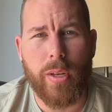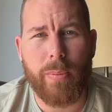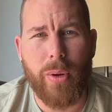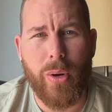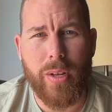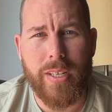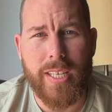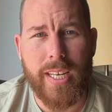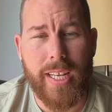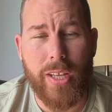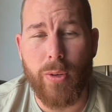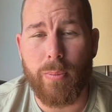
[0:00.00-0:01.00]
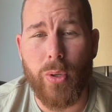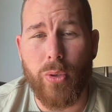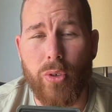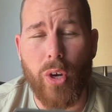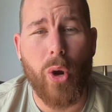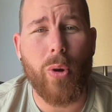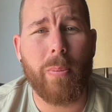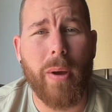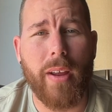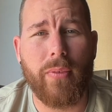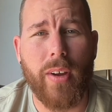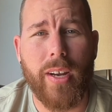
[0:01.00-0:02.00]
components and either build your own
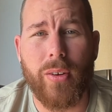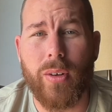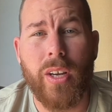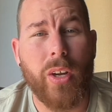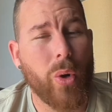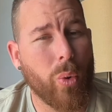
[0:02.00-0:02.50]
PiFinder